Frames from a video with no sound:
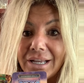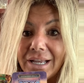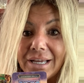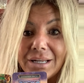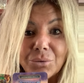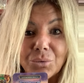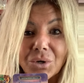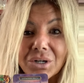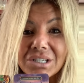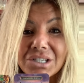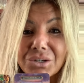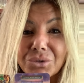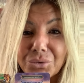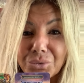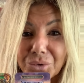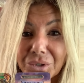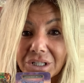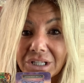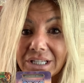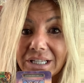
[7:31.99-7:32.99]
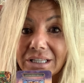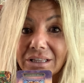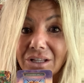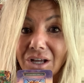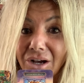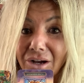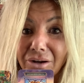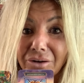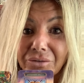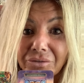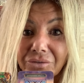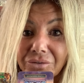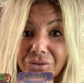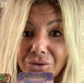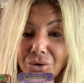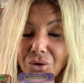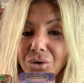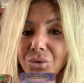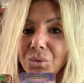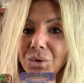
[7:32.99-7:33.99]
and was it really love
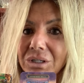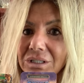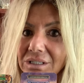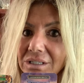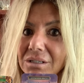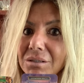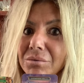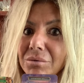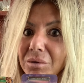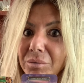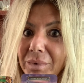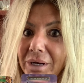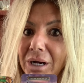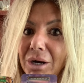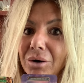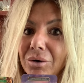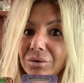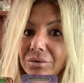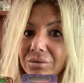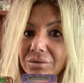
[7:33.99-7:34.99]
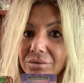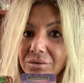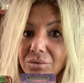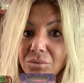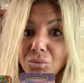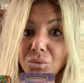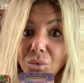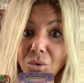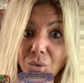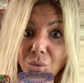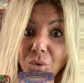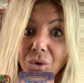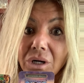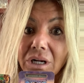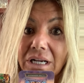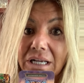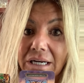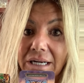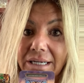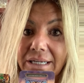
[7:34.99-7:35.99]
or was it about
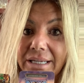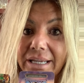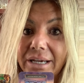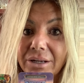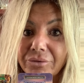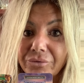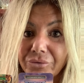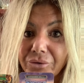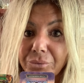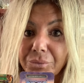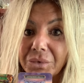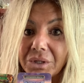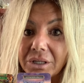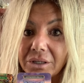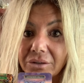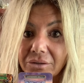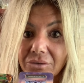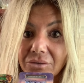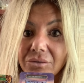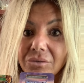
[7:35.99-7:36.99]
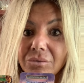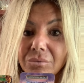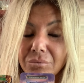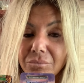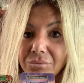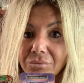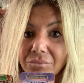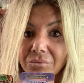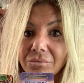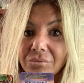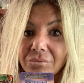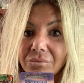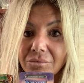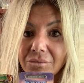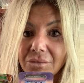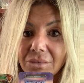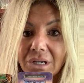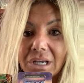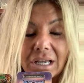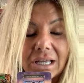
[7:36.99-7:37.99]
what can I get from this?
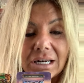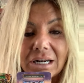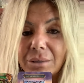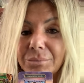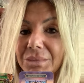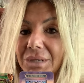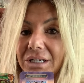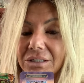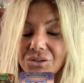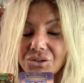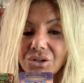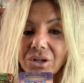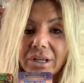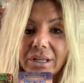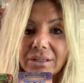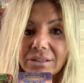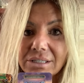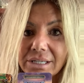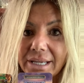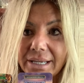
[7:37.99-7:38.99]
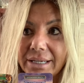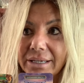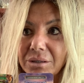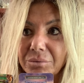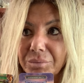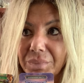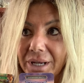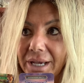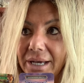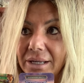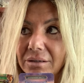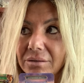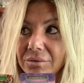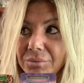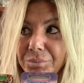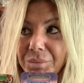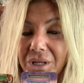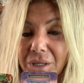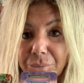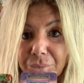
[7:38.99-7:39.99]
And I'm not saying it bad.
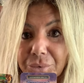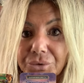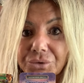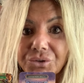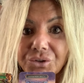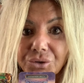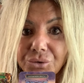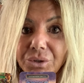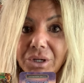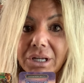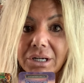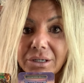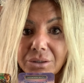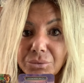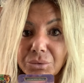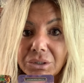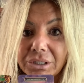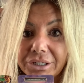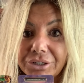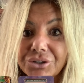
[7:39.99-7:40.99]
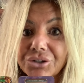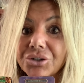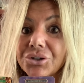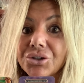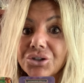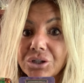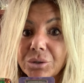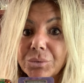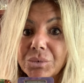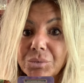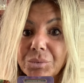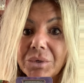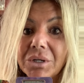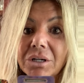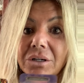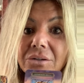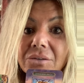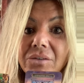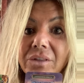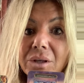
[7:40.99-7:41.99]
People do get in relationships
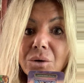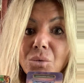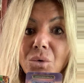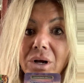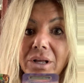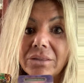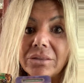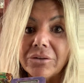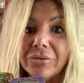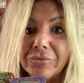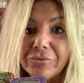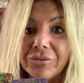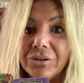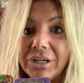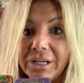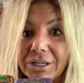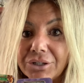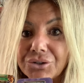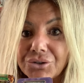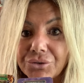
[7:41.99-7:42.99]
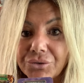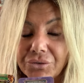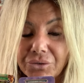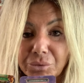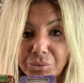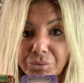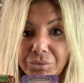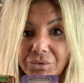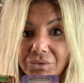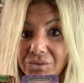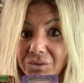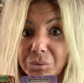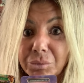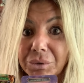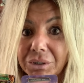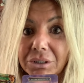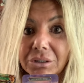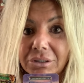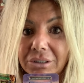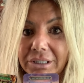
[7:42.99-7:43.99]
because they want the financial
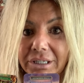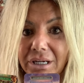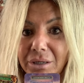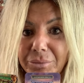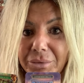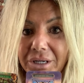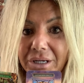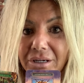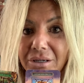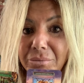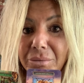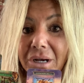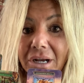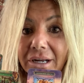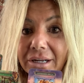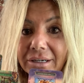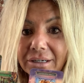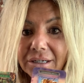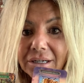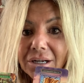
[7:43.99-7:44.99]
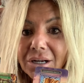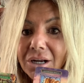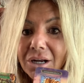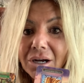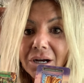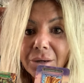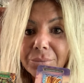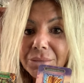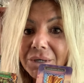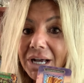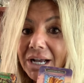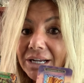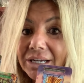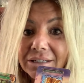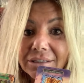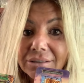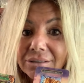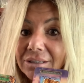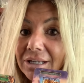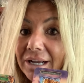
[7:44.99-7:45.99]
stability. I mean, come on. I'm not
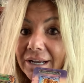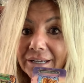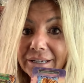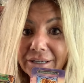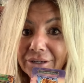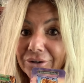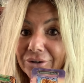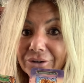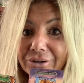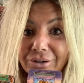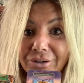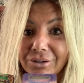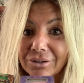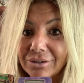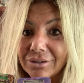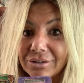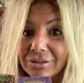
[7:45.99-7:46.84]
going to lie here.